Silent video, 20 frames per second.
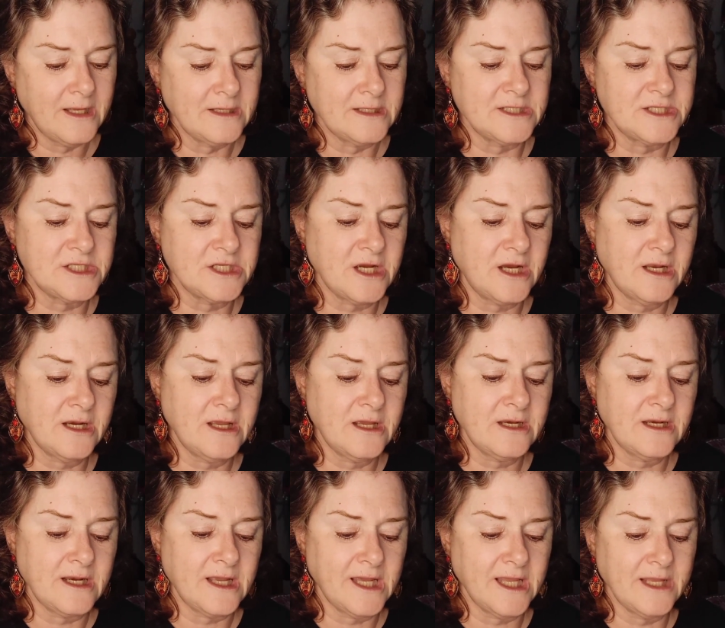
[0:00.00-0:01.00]

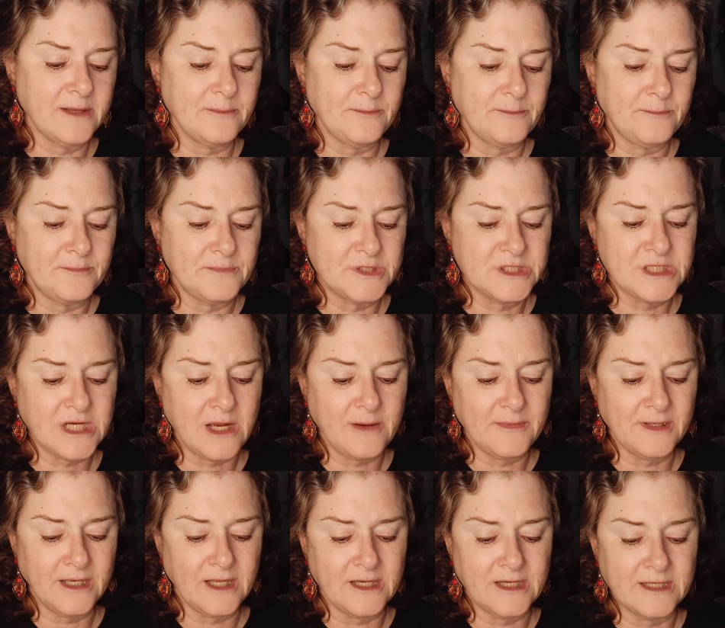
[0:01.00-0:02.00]
Ishana Night
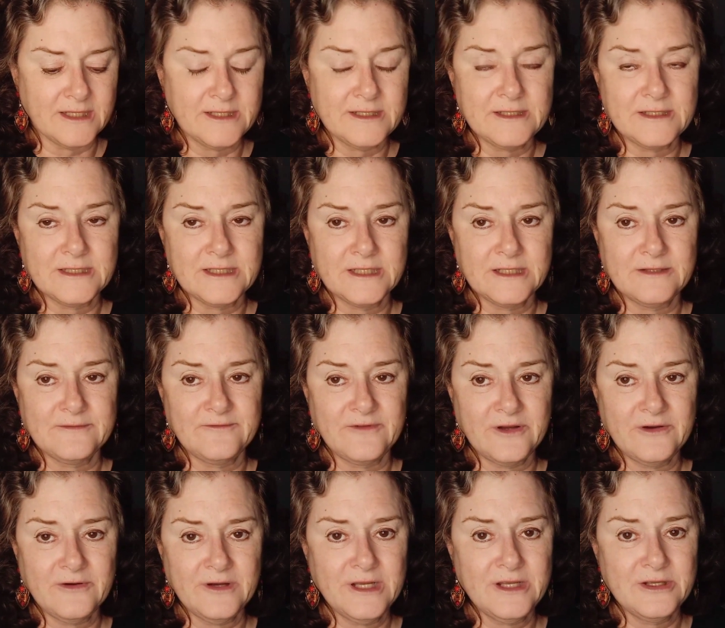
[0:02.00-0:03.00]
Shyamalan did
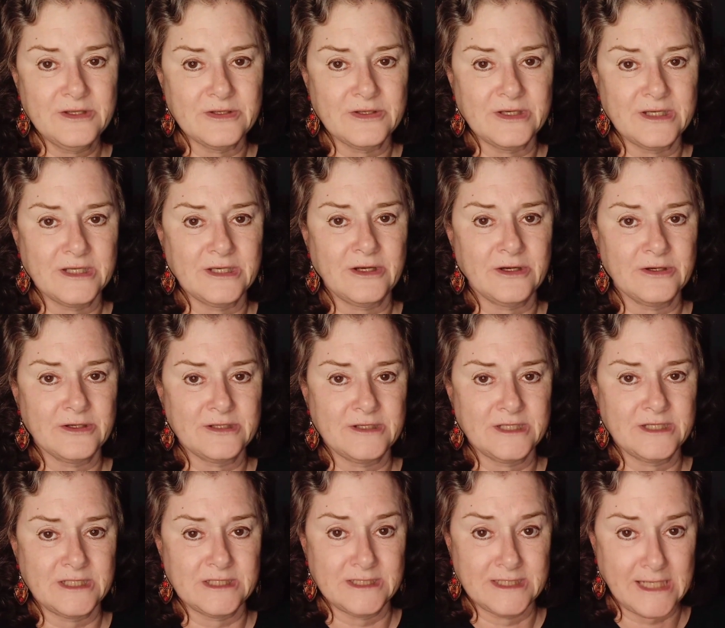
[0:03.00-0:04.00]
very good in her
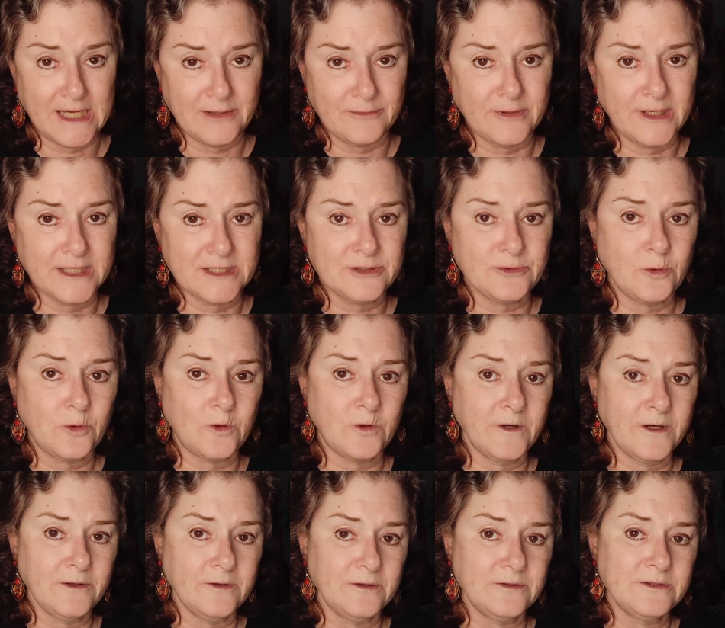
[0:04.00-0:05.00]

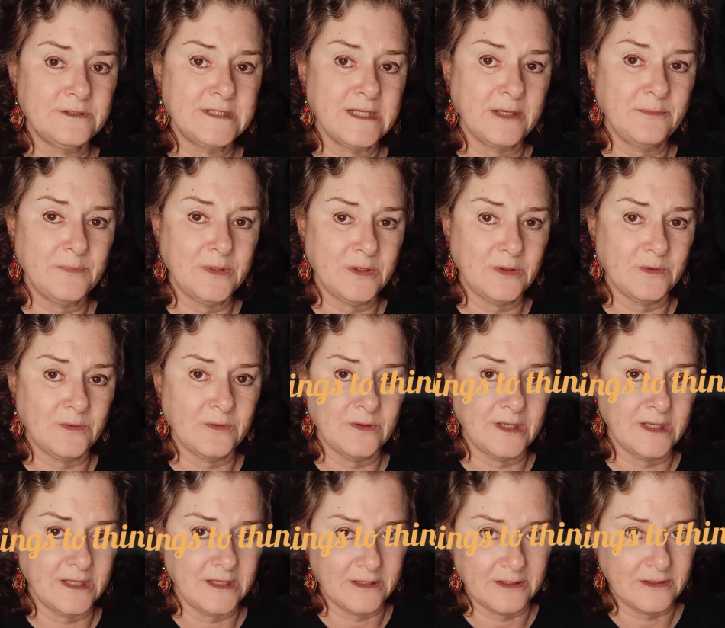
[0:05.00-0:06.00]
directorial debut
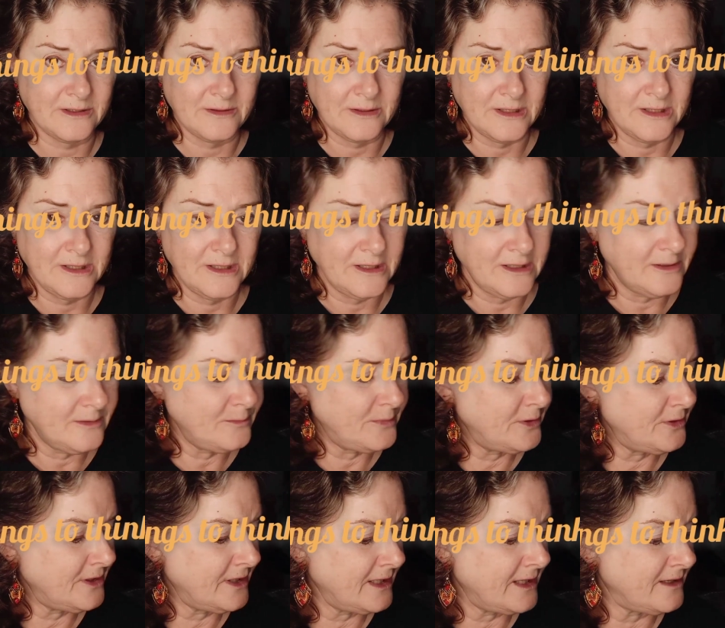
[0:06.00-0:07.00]
in
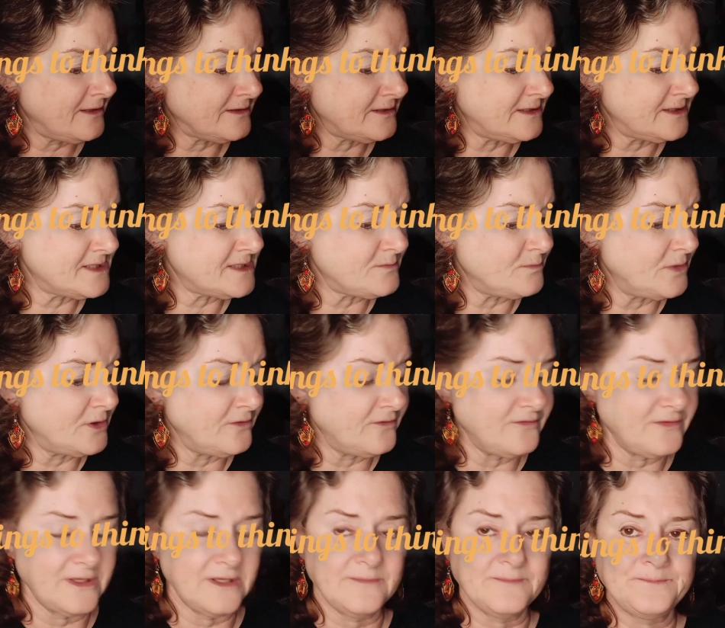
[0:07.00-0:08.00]
putting out this
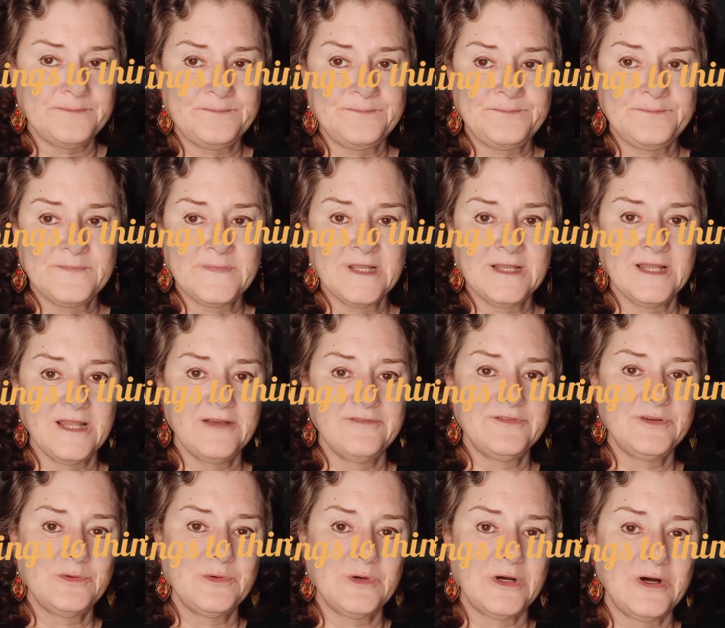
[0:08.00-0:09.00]
movie. Love
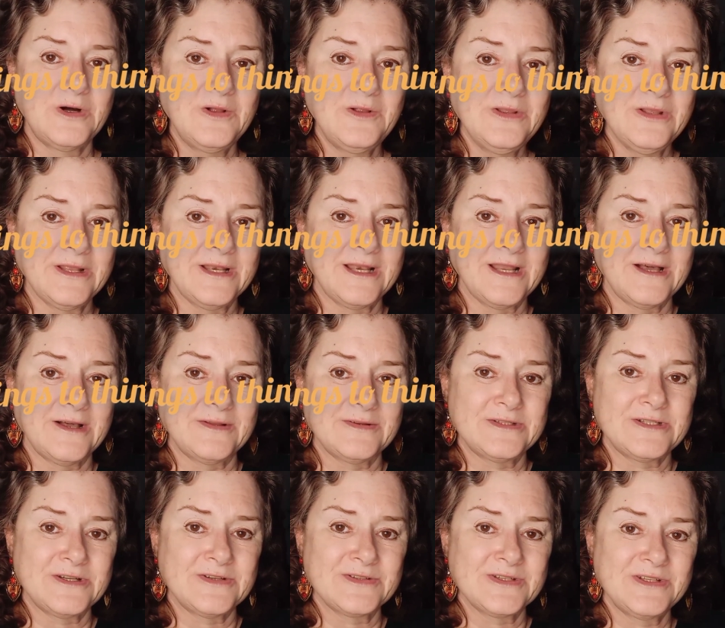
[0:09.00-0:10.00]
you all, and I'll
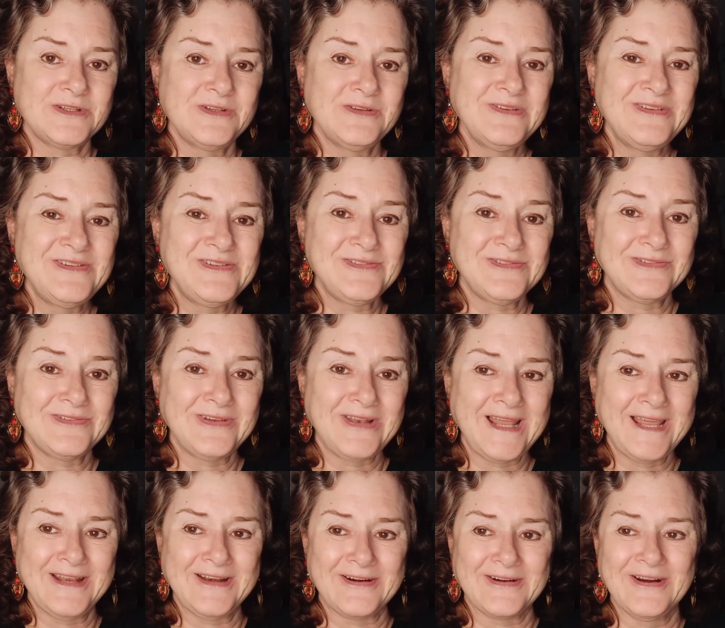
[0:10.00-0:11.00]
talk to you
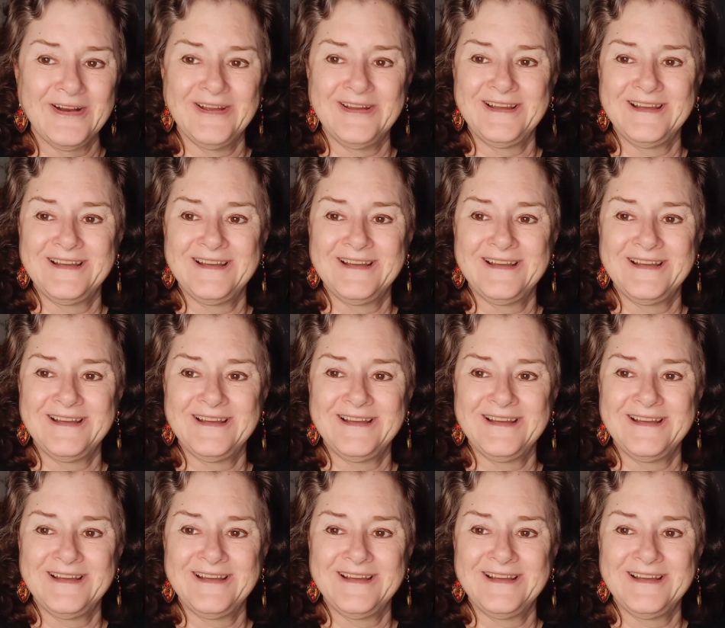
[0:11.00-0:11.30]
later.